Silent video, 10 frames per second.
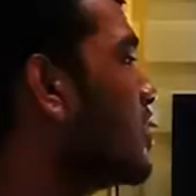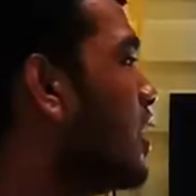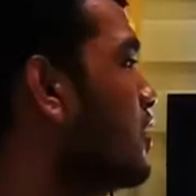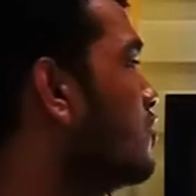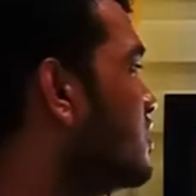
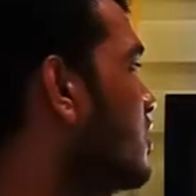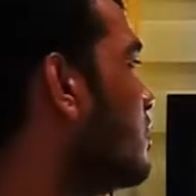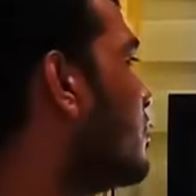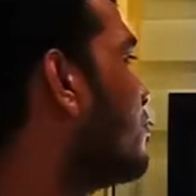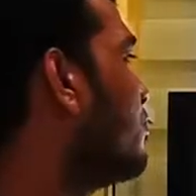use the
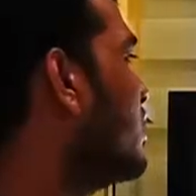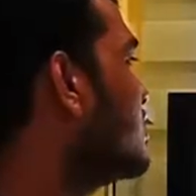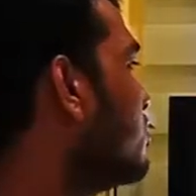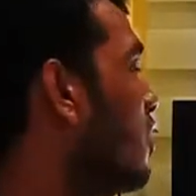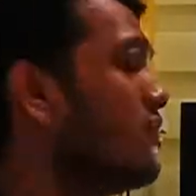
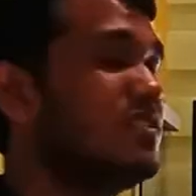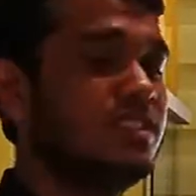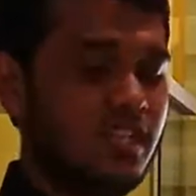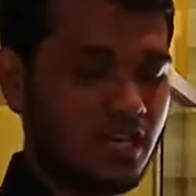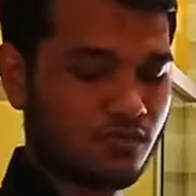principle of
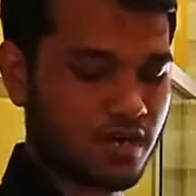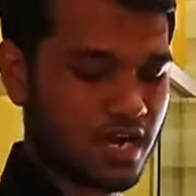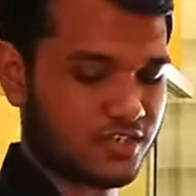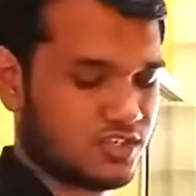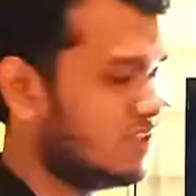chain
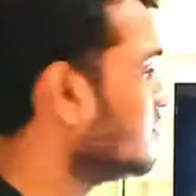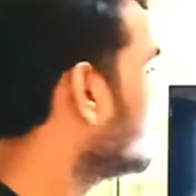reaction,